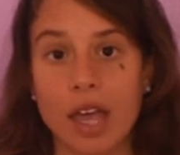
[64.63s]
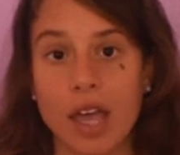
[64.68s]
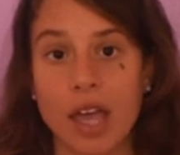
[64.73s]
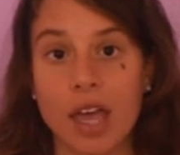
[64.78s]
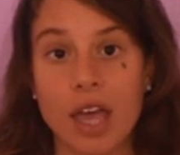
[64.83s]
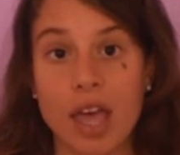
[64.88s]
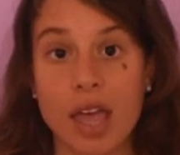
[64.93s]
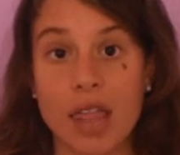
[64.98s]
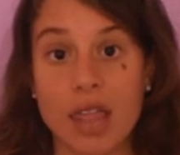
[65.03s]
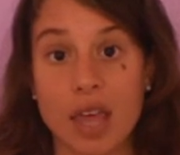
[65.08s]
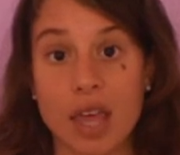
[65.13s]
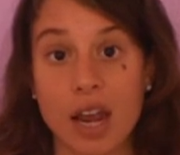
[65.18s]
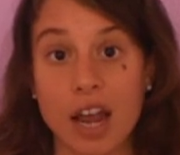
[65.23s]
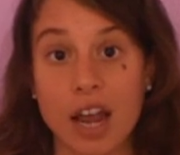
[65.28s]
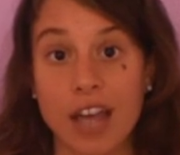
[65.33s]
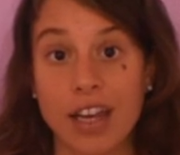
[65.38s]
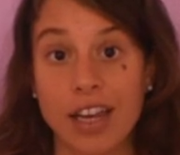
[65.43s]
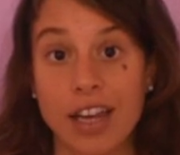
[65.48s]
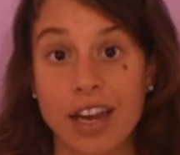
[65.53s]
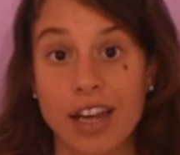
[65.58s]
then
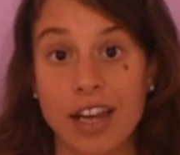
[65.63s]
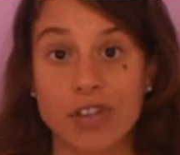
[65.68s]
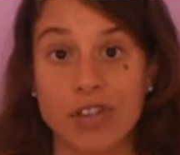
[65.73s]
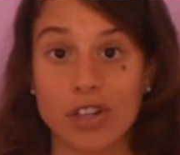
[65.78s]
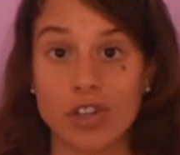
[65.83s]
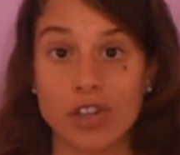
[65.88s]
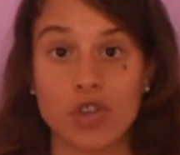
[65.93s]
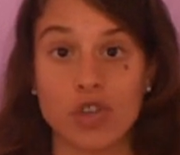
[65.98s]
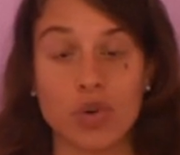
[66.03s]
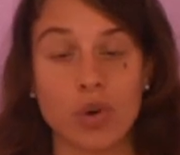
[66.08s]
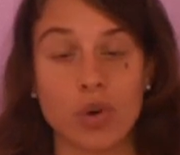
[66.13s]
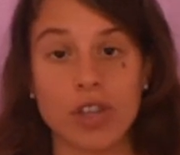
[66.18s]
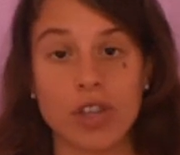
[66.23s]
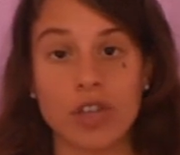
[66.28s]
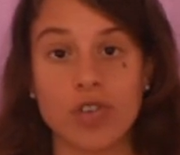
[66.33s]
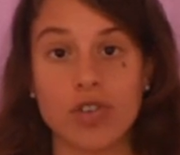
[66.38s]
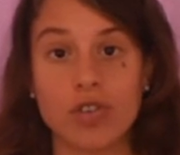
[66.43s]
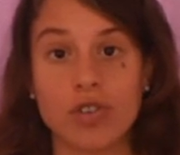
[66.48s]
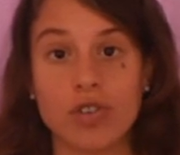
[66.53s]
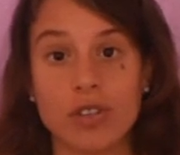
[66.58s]
I can actually enjoy the
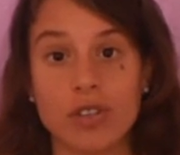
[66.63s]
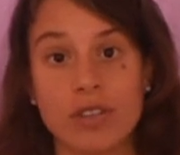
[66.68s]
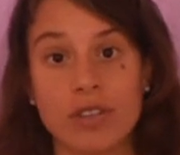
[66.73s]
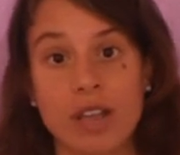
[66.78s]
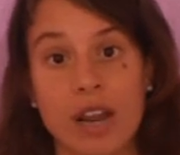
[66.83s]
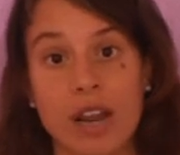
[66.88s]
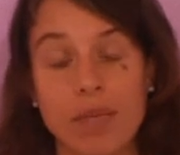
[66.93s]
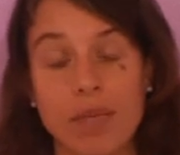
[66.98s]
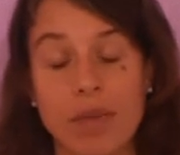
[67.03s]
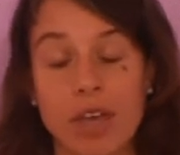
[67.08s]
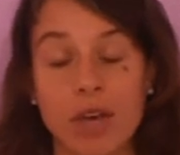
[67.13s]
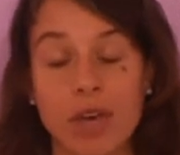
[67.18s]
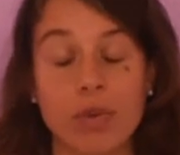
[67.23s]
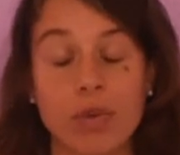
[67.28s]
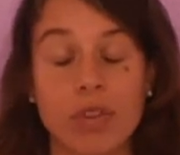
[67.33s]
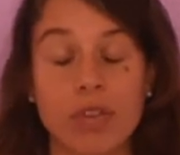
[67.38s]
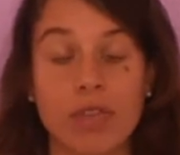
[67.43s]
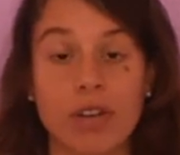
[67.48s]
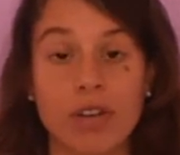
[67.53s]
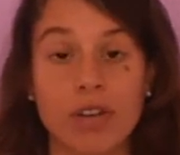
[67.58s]
juices that I make
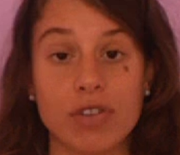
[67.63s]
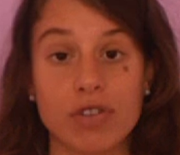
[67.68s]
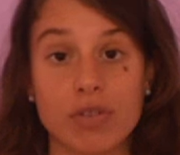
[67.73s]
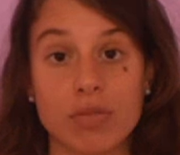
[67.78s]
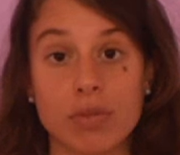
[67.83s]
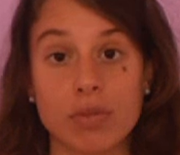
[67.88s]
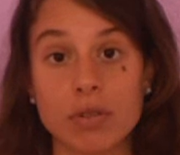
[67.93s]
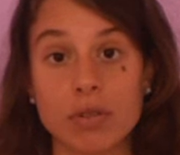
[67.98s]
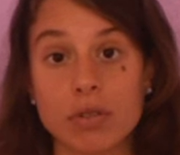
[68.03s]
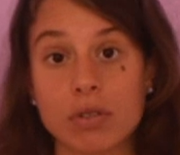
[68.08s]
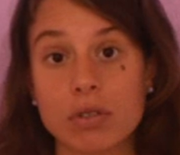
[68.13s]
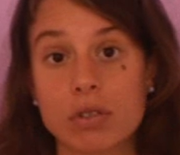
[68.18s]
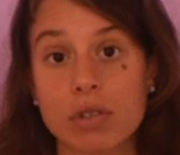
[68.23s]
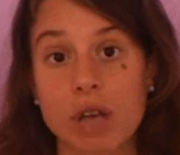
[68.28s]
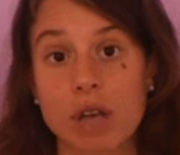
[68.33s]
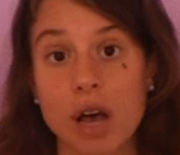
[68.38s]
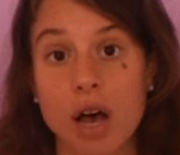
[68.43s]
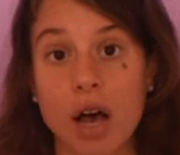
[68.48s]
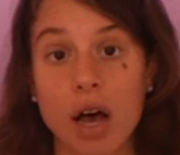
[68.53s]
with the vegetables,